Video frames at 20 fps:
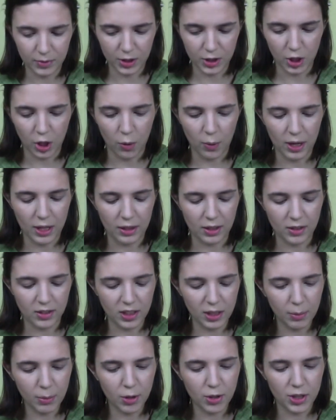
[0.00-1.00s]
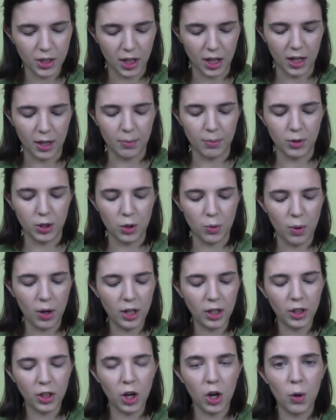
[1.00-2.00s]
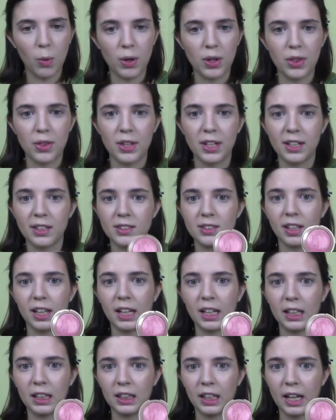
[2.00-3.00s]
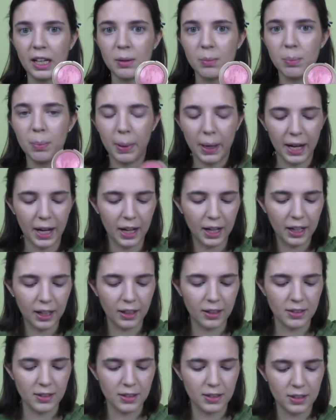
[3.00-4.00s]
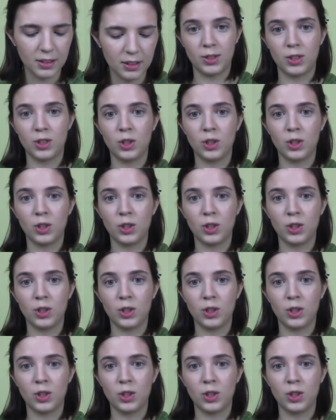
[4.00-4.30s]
So in the summertime you want to go with things like light pinks,